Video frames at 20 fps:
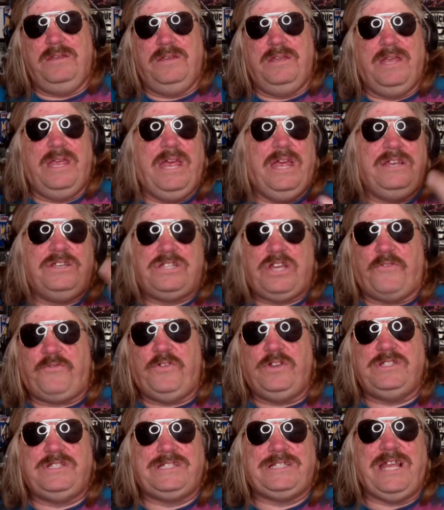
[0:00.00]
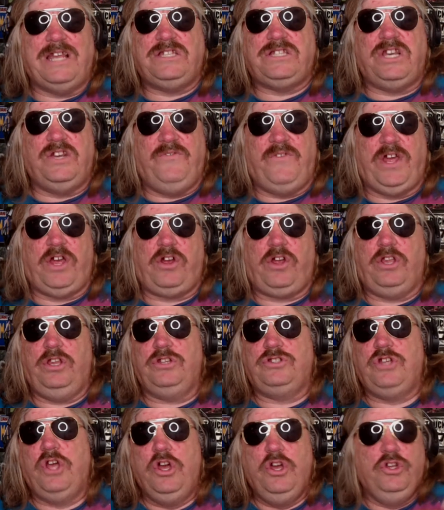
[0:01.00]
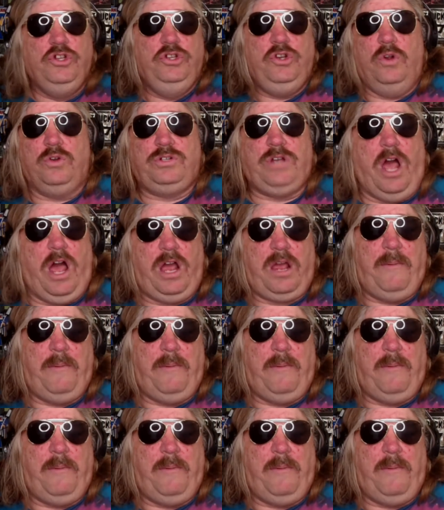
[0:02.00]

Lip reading: in different sensitive areas, you don't talk